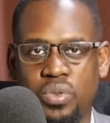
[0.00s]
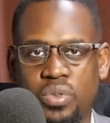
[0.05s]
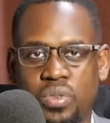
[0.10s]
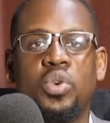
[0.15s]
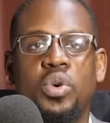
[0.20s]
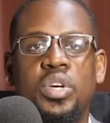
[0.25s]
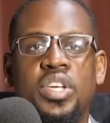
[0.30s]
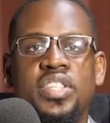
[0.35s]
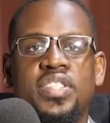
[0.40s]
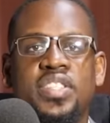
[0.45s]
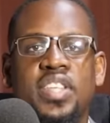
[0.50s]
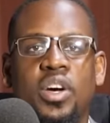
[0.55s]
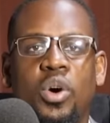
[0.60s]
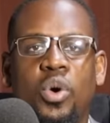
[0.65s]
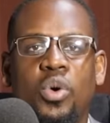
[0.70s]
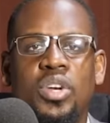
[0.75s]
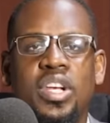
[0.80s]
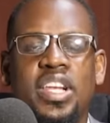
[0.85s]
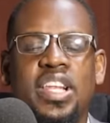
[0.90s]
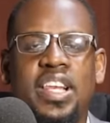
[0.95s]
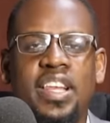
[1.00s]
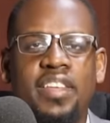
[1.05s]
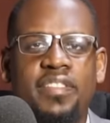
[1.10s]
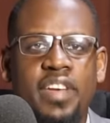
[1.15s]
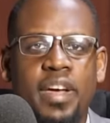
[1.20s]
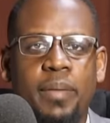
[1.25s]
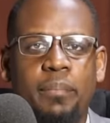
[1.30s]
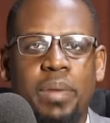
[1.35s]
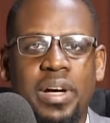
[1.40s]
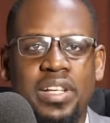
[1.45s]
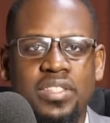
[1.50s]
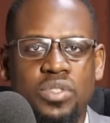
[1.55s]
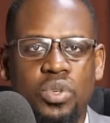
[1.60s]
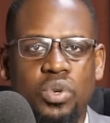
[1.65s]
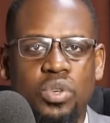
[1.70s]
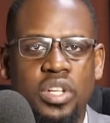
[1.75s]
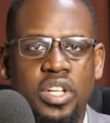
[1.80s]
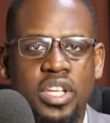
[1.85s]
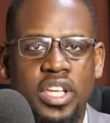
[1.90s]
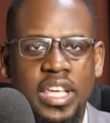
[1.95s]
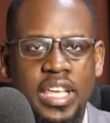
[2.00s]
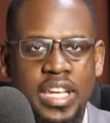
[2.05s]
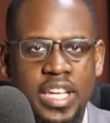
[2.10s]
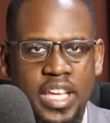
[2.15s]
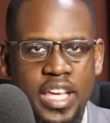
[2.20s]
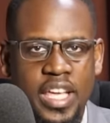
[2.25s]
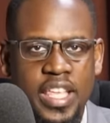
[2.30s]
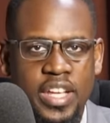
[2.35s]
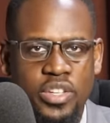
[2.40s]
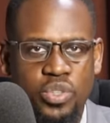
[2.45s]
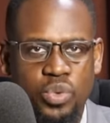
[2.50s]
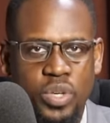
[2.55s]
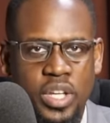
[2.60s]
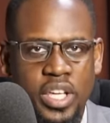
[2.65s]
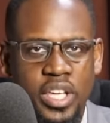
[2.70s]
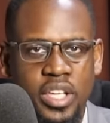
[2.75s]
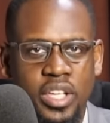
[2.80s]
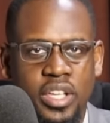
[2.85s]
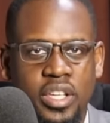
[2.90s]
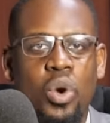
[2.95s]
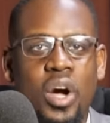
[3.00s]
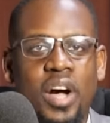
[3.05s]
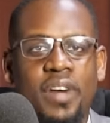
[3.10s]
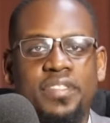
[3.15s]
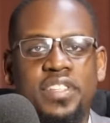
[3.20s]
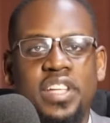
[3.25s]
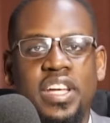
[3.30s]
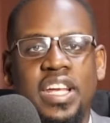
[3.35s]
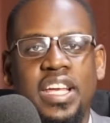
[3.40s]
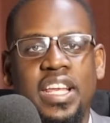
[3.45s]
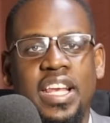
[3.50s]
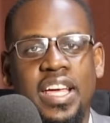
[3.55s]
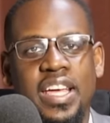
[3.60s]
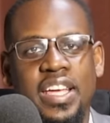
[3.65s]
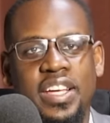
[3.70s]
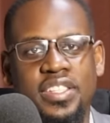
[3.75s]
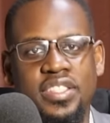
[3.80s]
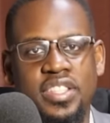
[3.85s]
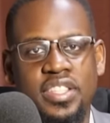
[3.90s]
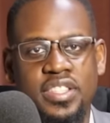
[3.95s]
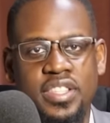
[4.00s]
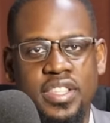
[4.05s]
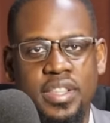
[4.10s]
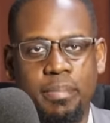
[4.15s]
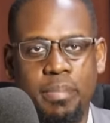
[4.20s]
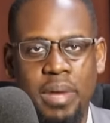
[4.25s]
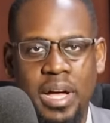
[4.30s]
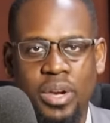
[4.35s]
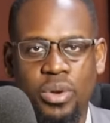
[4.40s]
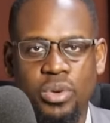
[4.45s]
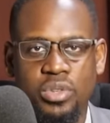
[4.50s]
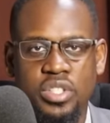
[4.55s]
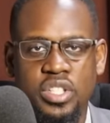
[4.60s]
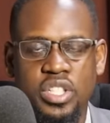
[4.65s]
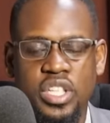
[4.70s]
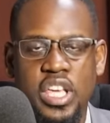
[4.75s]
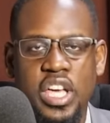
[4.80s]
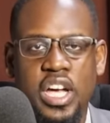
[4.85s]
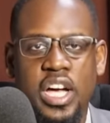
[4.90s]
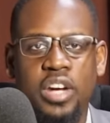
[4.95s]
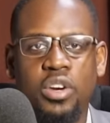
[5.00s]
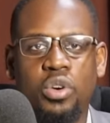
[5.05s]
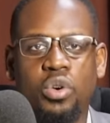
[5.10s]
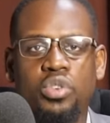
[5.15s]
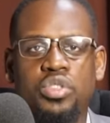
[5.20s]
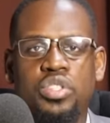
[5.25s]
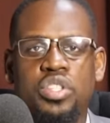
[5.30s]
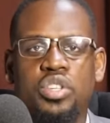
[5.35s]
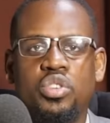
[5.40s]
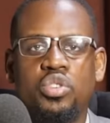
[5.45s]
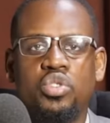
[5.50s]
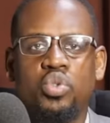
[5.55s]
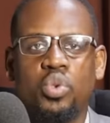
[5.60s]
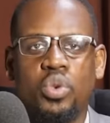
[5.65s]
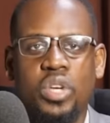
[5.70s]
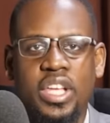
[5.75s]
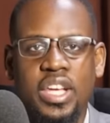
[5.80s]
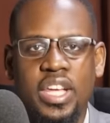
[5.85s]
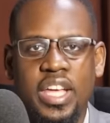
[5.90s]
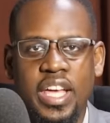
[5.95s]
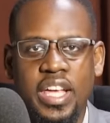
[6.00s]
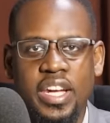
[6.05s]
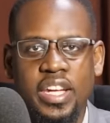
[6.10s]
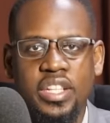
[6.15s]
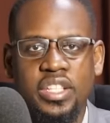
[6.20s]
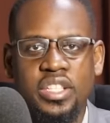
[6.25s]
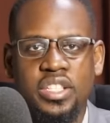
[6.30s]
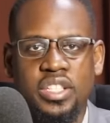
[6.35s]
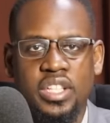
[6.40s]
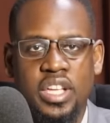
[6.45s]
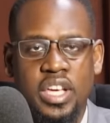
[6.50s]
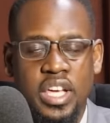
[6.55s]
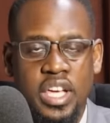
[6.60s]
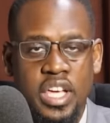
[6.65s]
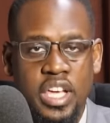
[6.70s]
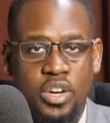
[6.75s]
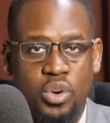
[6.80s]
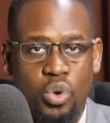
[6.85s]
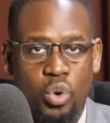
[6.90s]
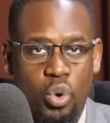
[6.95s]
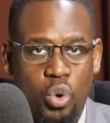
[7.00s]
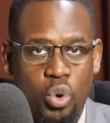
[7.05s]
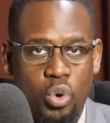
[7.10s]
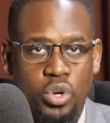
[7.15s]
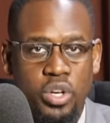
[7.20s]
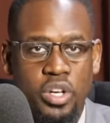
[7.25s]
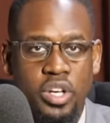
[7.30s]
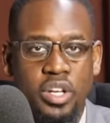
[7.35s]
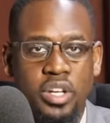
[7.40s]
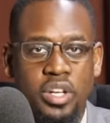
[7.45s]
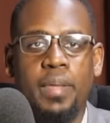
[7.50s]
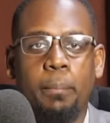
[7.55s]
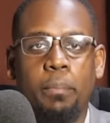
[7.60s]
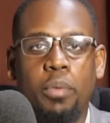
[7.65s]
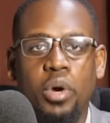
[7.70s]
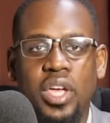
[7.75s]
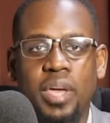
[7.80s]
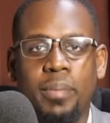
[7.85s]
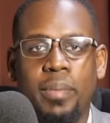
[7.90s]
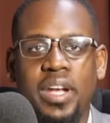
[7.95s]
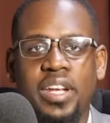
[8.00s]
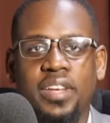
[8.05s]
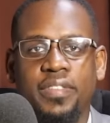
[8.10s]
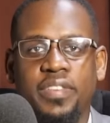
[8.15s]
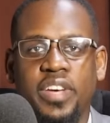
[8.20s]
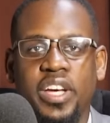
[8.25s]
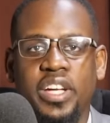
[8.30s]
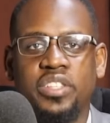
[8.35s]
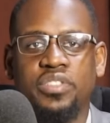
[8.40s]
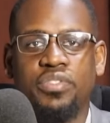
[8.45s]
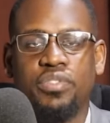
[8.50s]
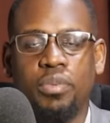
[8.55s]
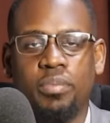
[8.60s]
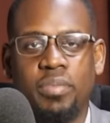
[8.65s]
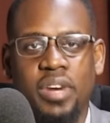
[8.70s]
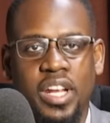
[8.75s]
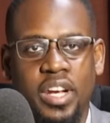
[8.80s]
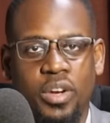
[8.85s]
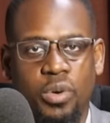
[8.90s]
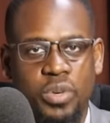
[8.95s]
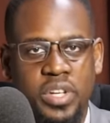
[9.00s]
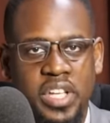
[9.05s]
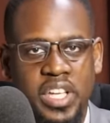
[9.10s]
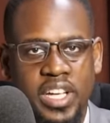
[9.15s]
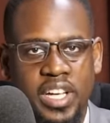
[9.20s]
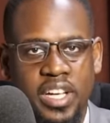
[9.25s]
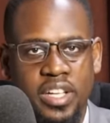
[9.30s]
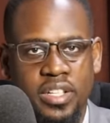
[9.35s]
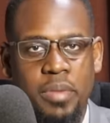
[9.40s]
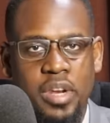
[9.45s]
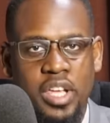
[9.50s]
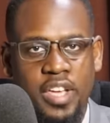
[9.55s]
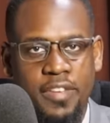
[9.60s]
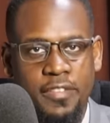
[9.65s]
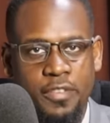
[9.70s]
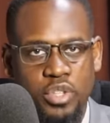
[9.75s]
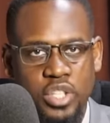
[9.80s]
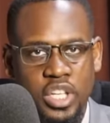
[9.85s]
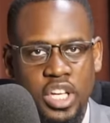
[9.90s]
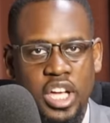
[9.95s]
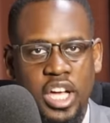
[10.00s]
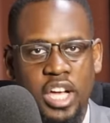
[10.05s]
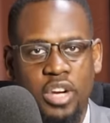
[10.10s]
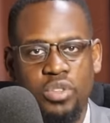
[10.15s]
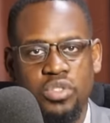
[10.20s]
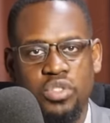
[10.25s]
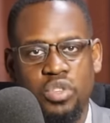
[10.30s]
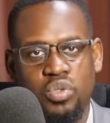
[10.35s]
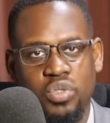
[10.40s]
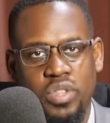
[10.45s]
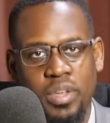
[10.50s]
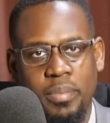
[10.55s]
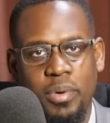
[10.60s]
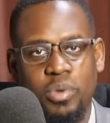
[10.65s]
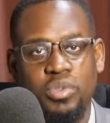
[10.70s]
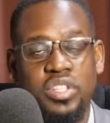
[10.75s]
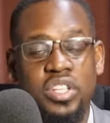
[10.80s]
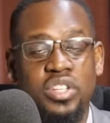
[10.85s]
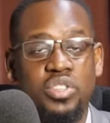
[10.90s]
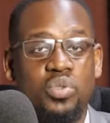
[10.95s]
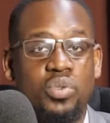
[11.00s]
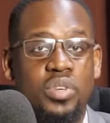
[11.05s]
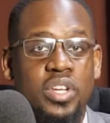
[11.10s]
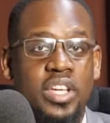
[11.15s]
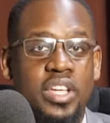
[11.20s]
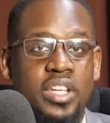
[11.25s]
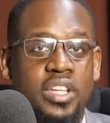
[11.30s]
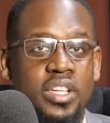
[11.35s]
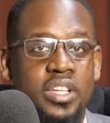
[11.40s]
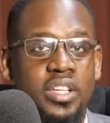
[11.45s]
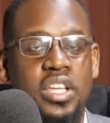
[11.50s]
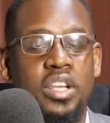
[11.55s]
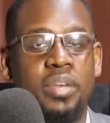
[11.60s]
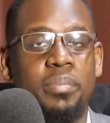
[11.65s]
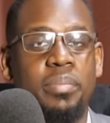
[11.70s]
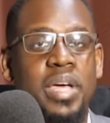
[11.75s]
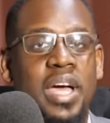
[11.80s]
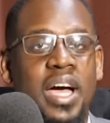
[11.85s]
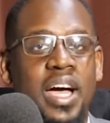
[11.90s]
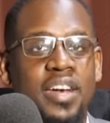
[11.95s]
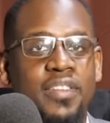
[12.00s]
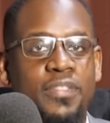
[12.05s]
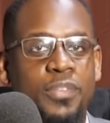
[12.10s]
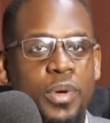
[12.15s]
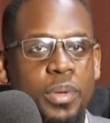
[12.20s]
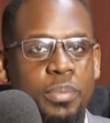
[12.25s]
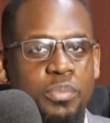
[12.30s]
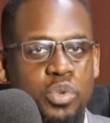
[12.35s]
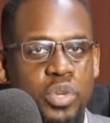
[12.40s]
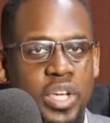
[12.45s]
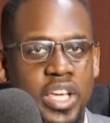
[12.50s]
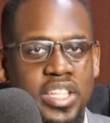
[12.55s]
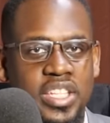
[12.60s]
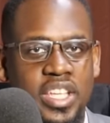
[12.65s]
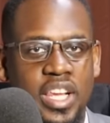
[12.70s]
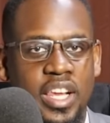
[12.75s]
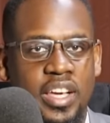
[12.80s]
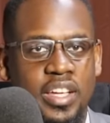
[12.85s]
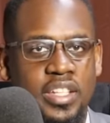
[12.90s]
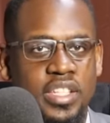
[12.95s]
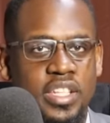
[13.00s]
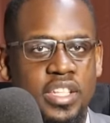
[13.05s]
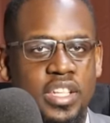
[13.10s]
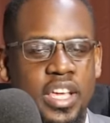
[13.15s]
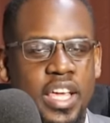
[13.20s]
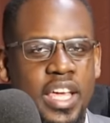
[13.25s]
So he's the only living person in Kenya today who, after Raila exits the ballot, he can continue to inherit and own the boogeyman effect from Raila Odinga. Meaning if you take Kalonzo to the mountain today, it'll be hard for him to get elected.